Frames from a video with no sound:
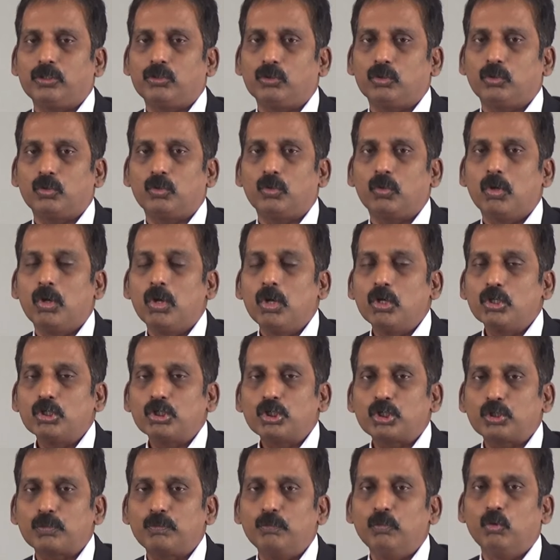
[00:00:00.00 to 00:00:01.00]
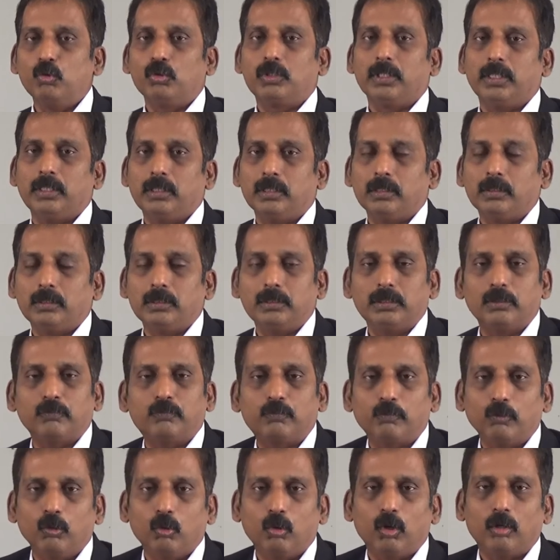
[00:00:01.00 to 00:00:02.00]
to smoothen the
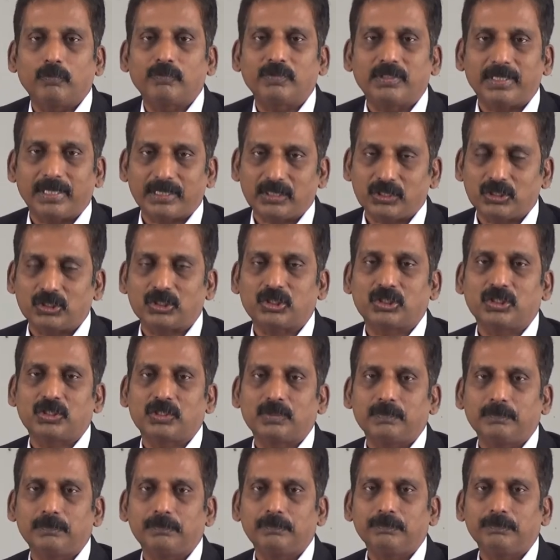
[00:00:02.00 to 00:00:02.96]
flow of taxes.